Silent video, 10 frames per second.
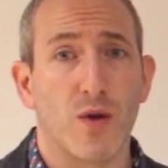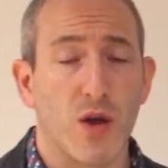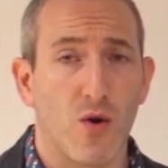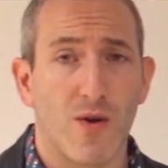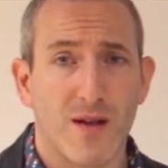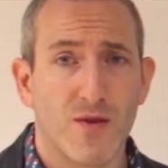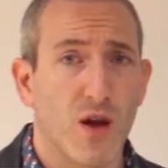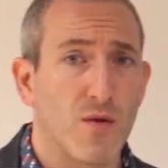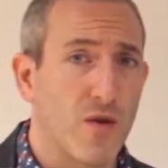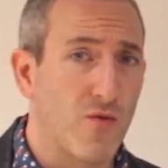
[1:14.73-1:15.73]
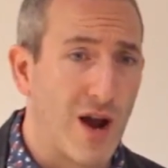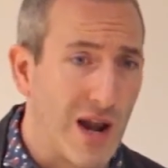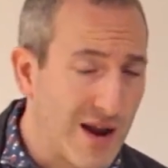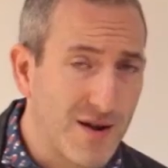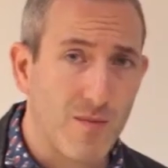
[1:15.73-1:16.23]
that your ads go to the
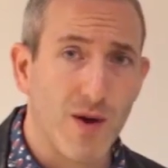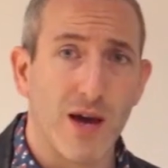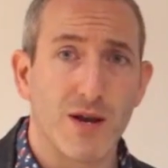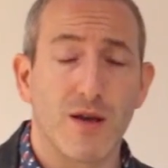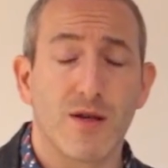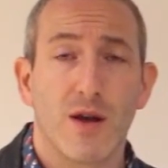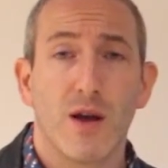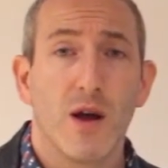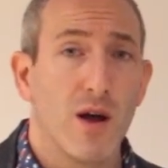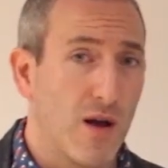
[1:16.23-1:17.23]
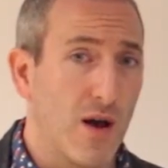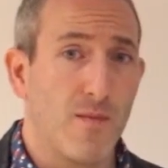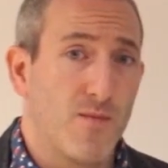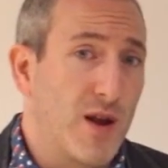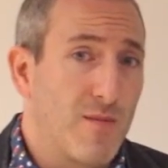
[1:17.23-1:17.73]
right landing pages,
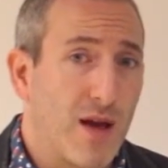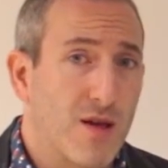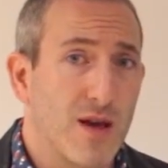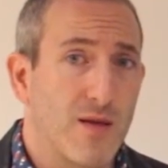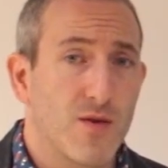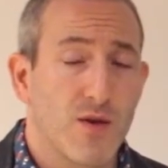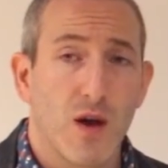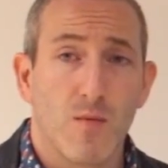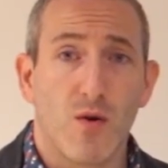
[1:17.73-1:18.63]
then it makes sense.